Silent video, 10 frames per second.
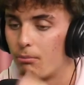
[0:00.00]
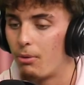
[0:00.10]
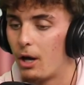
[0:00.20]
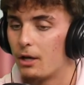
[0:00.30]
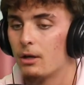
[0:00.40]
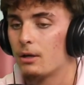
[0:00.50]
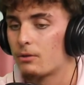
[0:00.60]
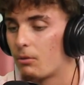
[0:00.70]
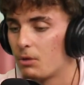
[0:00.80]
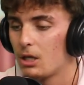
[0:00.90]
But
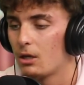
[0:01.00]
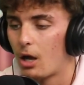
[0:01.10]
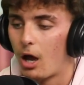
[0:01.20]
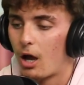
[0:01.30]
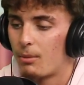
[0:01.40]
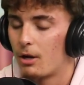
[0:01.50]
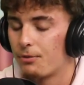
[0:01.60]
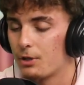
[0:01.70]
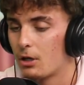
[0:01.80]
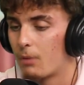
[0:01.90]
to me, I'm
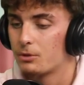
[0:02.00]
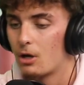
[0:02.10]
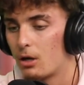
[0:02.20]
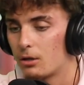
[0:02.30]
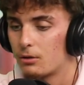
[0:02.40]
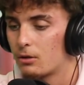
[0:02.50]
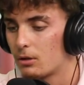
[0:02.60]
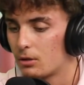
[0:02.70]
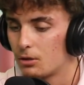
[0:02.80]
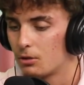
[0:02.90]
healthy. I'm young.
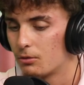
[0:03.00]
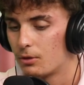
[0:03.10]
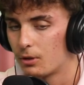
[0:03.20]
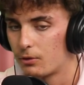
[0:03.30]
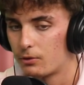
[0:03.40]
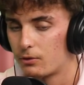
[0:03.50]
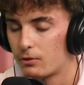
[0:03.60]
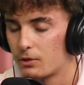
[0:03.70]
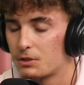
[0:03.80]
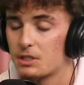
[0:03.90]
The
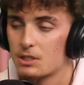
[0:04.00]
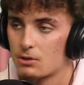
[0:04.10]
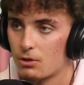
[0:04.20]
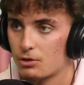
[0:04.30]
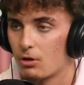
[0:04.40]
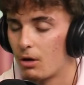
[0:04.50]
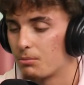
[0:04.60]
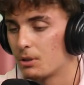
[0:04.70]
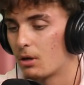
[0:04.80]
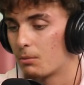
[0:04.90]
statistics all show
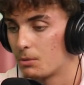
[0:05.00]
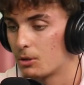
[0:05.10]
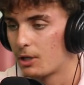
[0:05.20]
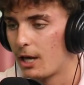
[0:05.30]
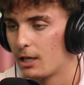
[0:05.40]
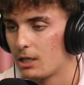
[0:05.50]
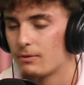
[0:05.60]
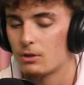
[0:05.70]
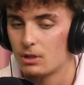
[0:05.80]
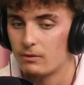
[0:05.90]
I'm going to be okay.
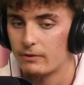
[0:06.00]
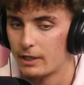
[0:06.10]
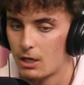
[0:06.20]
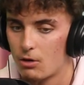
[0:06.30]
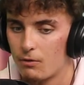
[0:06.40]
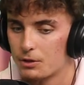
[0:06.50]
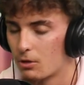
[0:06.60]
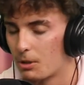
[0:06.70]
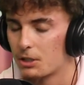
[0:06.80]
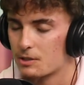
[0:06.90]
Even if I get COVID,
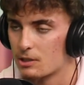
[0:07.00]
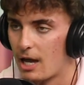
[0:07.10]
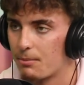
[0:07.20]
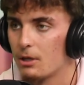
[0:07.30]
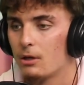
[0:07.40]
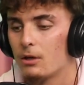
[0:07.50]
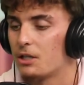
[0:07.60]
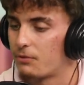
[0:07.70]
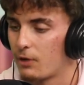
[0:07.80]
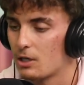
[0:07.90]
I might get a slap
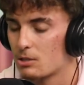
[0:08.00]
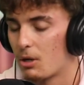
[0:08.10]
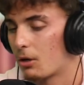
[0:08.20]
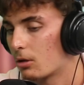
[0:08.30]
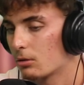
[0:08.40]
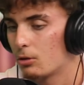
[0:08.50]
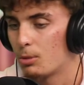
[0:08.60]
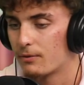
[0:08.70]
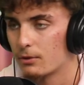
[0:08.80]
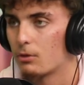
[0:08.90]
in the face. It might hurt a little
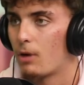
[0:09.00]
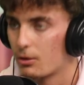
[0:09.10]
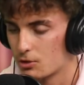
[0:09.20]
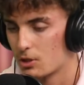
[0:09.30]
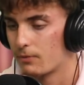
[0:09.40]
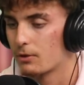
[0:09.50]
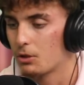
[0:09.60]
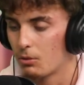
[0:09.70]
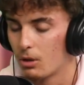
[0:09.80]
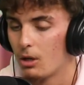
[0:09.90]
bit for a little while, just like for
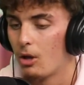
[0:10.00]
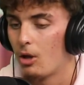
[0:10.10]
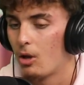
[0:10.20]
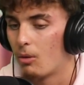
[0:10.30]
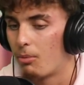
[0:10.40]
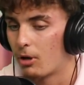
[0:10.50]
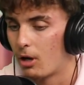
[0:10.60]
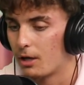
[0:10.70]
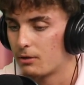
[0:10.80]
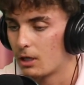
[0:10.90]
you. Mm-hmm. But
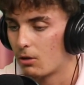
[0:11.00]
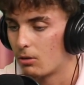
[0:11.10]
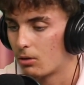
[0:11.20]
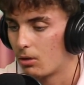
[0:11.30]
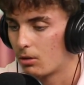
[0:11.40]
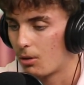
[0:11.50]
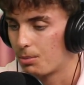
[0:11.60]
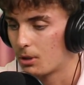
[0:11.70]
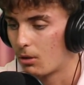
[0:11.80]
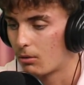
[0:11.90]
I think all in all, I'll
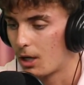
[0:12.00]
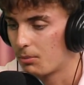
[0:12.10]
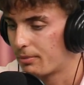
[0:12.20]
be all right.